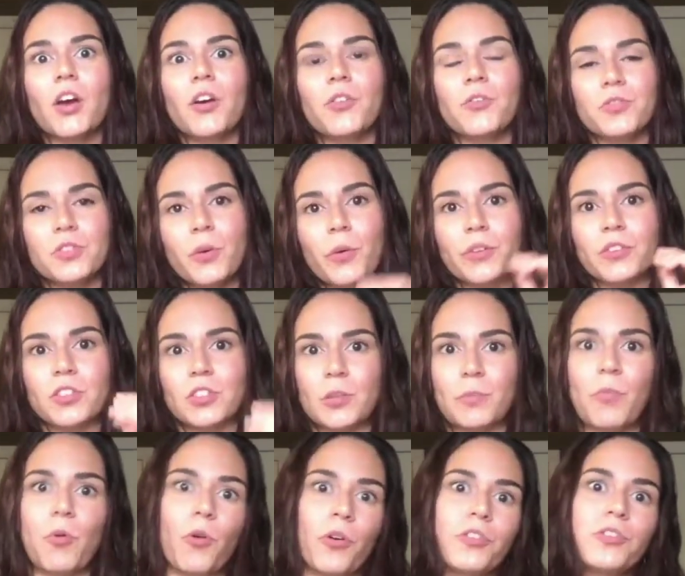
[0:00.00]
who's going to
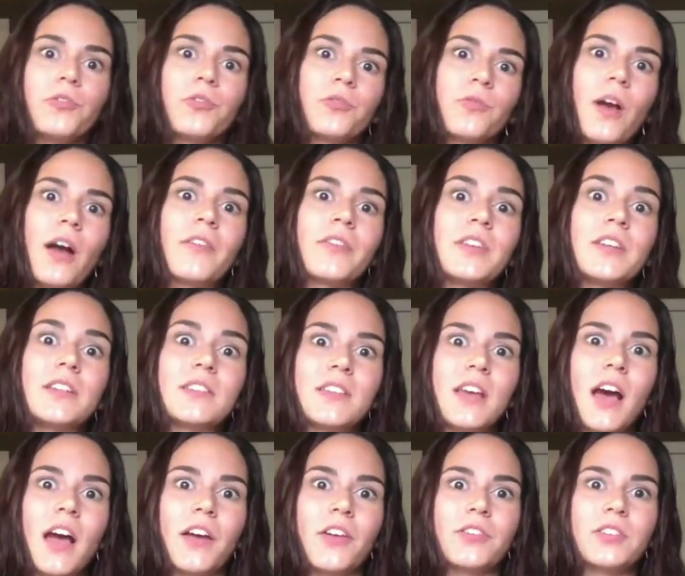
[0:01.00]
support you throughout the
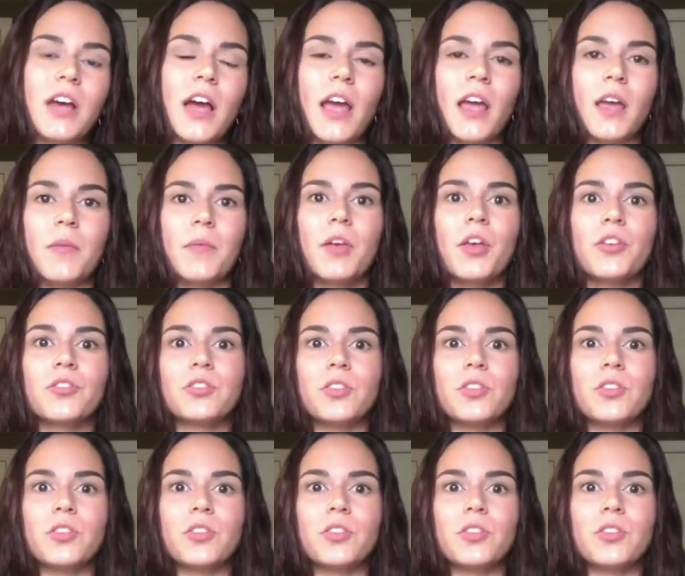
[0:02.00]
entire time.